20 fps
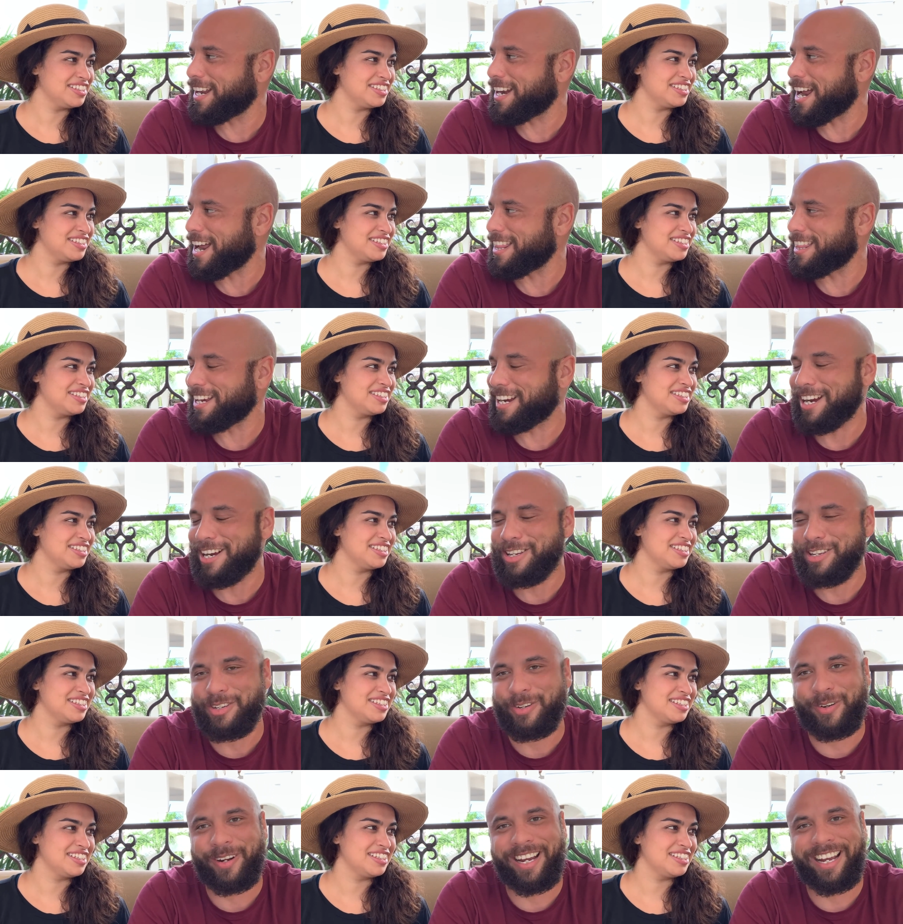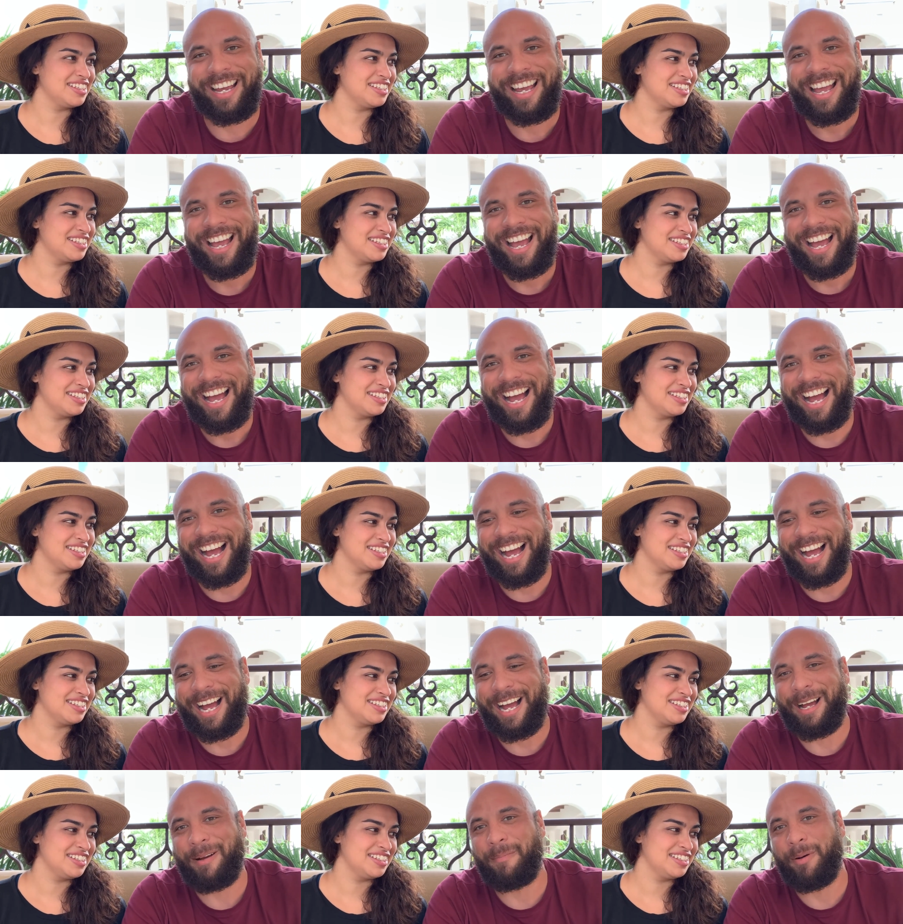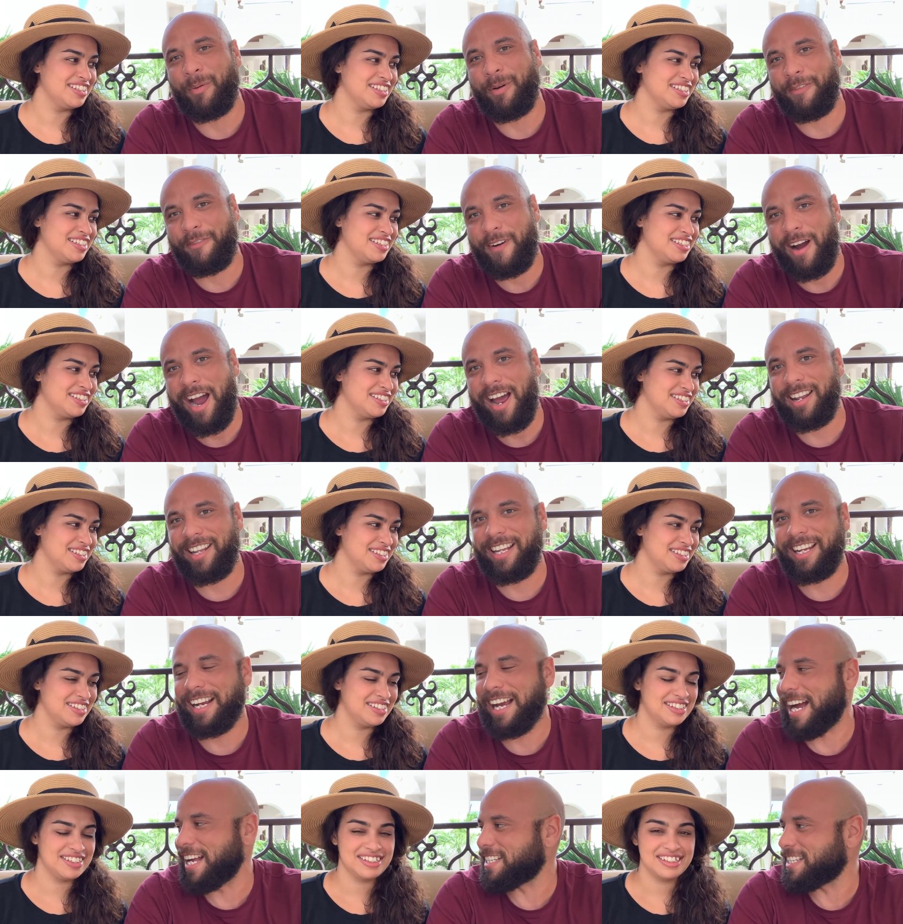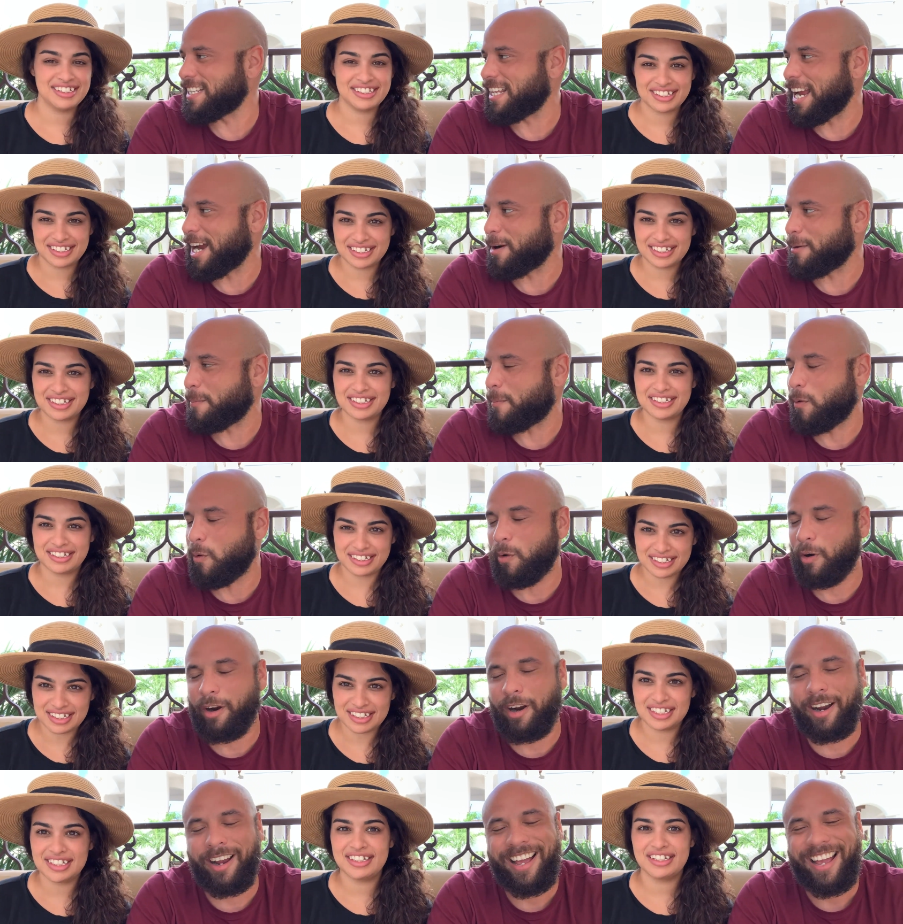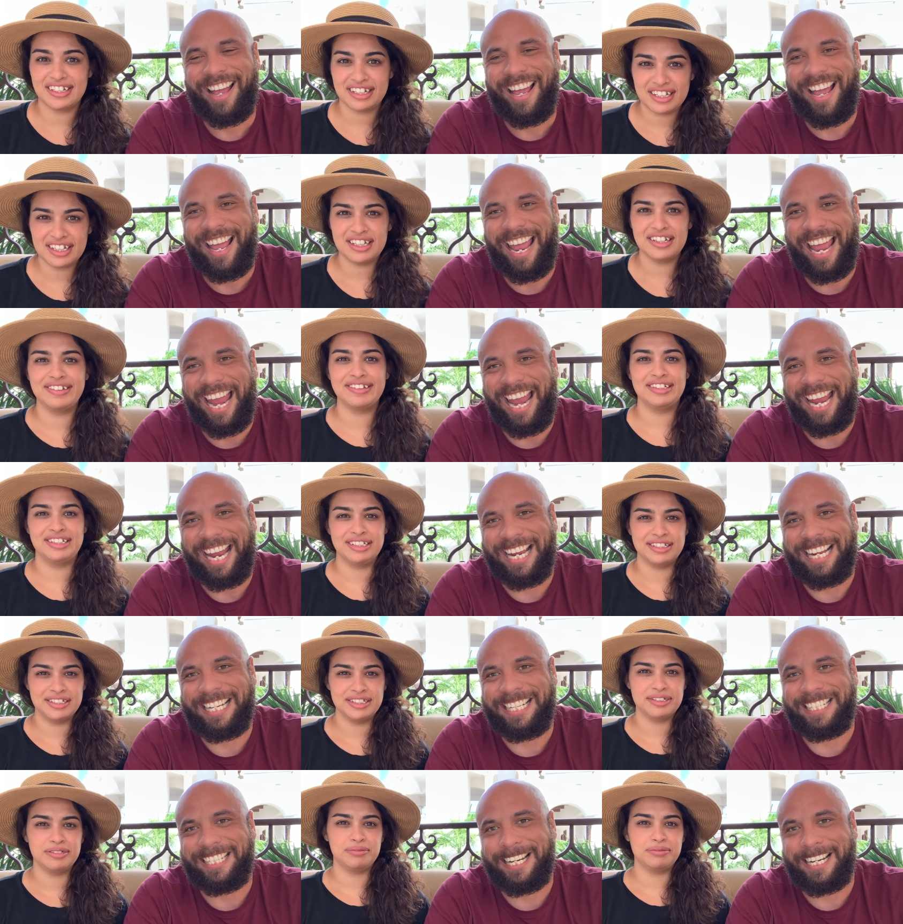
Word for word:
Speaker 1: it out of the country. But we finally got to the airport and